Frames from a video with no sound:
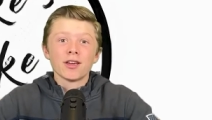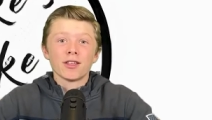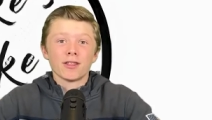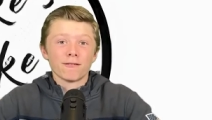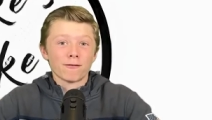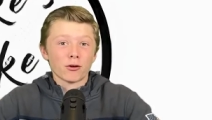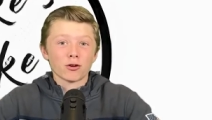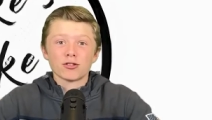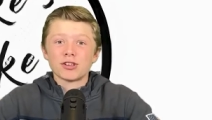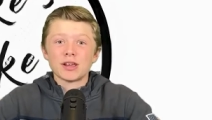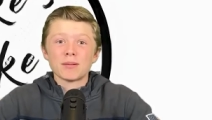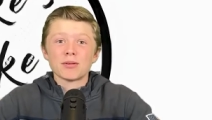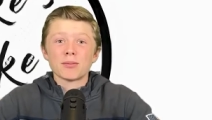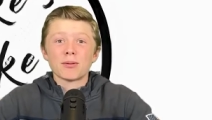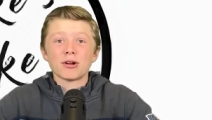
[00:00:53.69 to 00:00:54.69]
The first
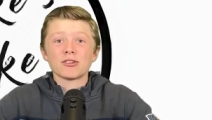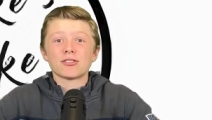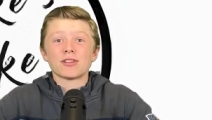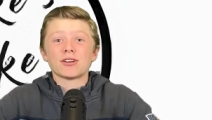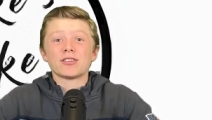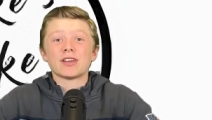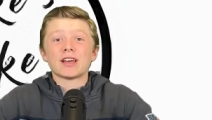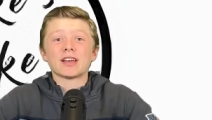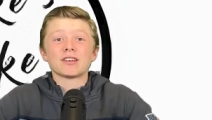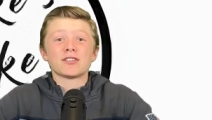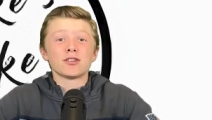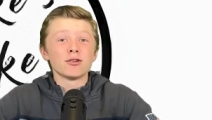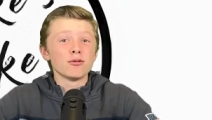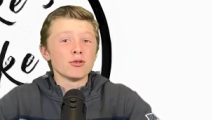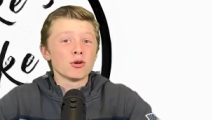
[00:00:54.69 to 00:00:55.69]
team to punch their ticket
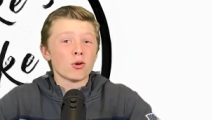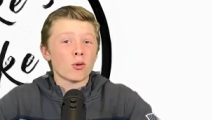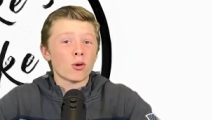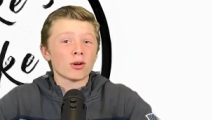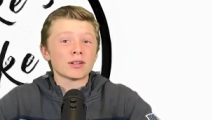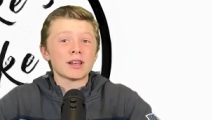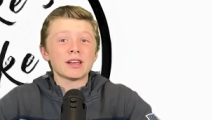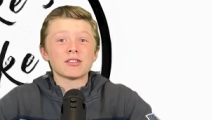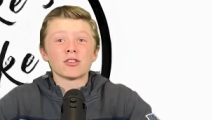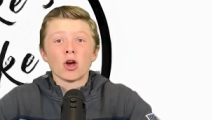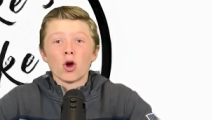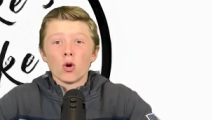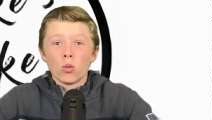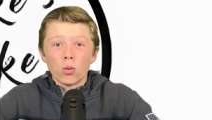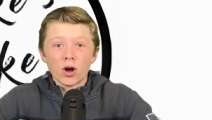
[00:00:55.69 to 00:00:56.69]
to New Orleans
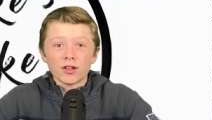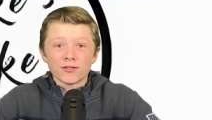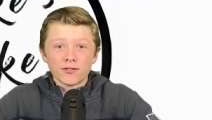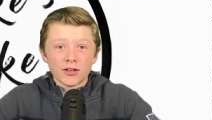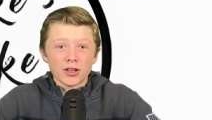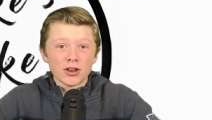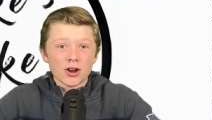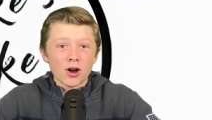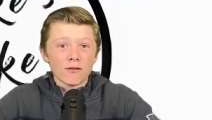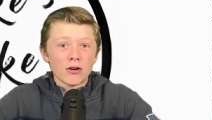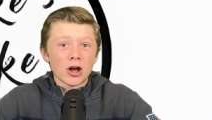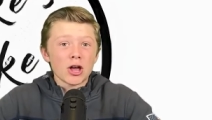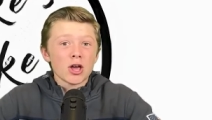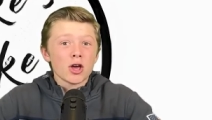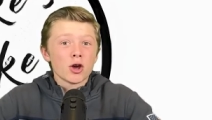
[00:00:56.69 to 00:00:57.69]
was
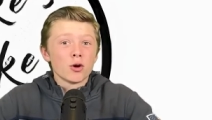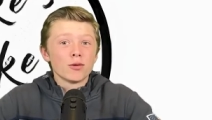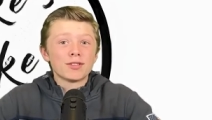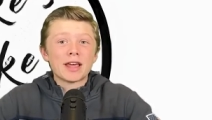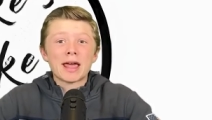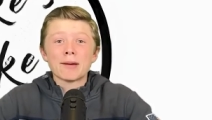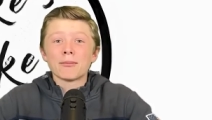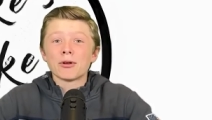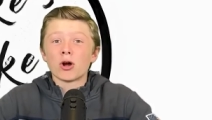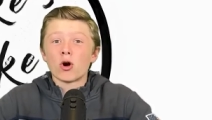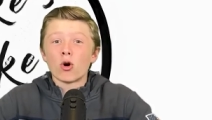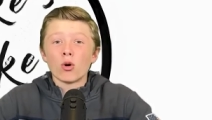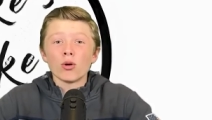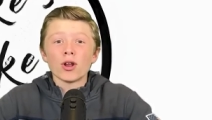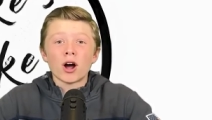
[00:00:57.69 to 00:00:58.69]
Villanova, who was able to
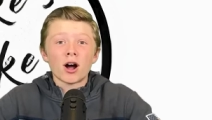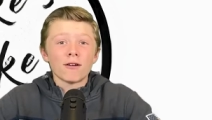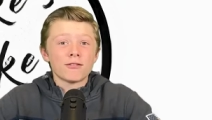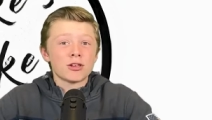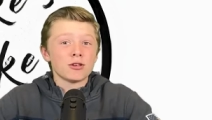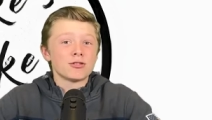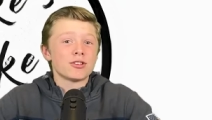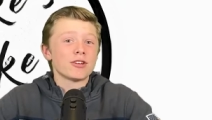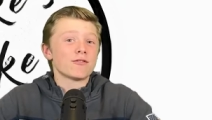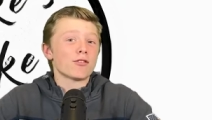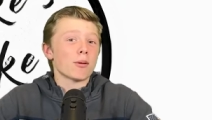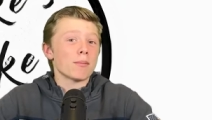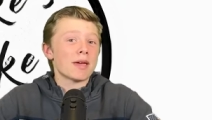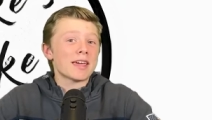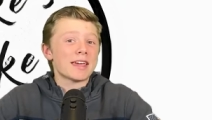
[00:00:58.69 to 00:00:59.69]
hold off Houston
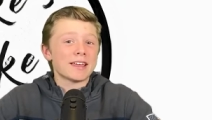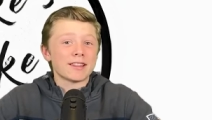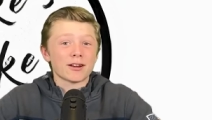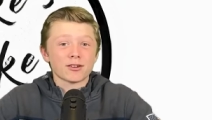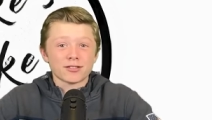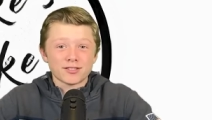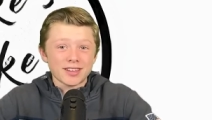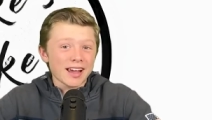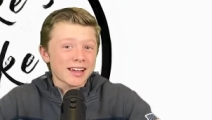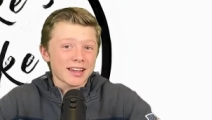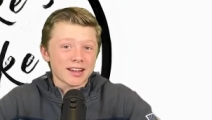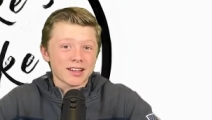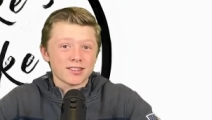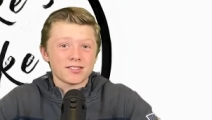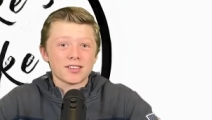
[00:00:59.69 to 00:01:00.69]
from making their
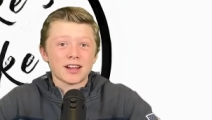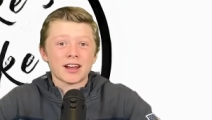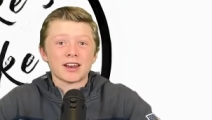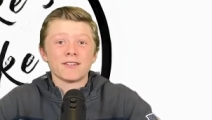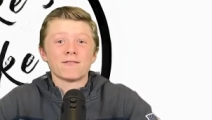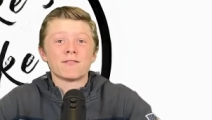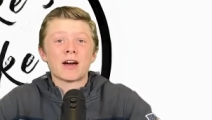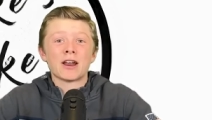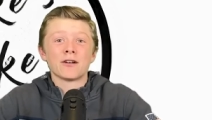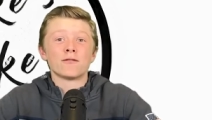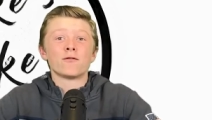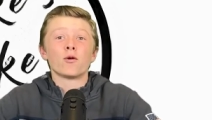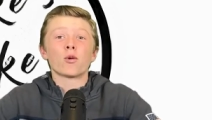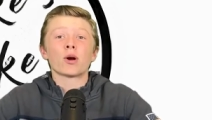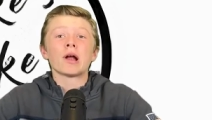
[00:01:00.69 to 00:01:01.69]
second consecutive Final
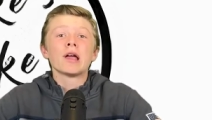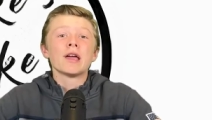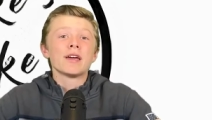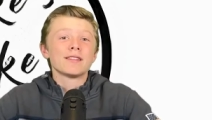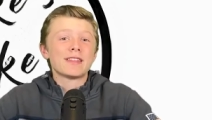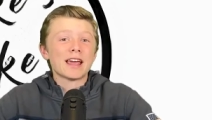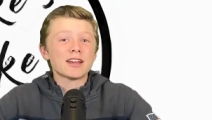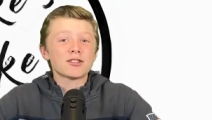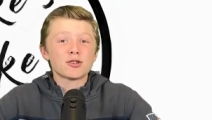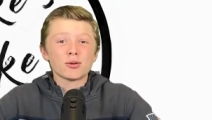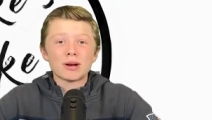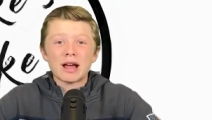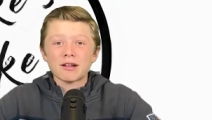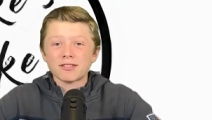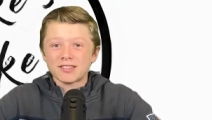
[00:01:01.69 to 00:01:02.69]
Four thanks to
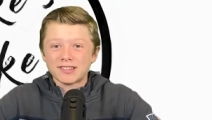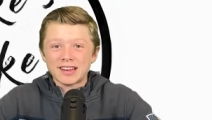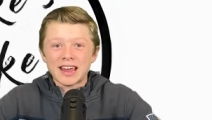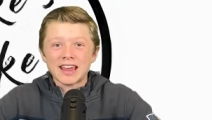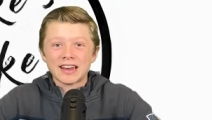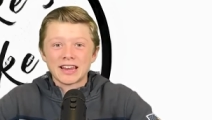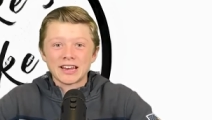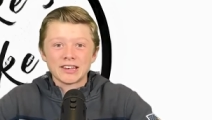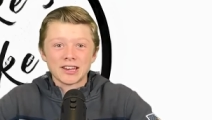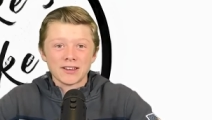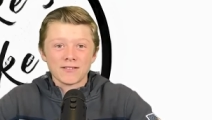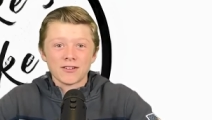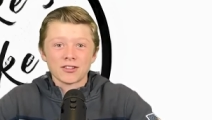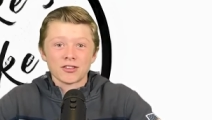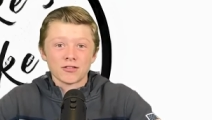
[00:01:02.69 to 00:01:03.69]
an outstanding
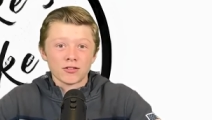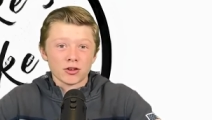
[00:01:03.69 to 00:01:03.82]
defensive